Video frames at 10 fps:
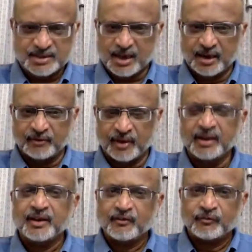card away.
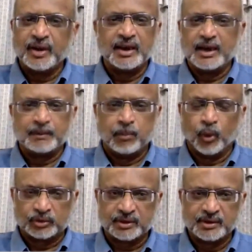We need
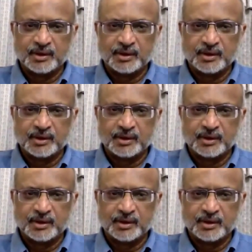both.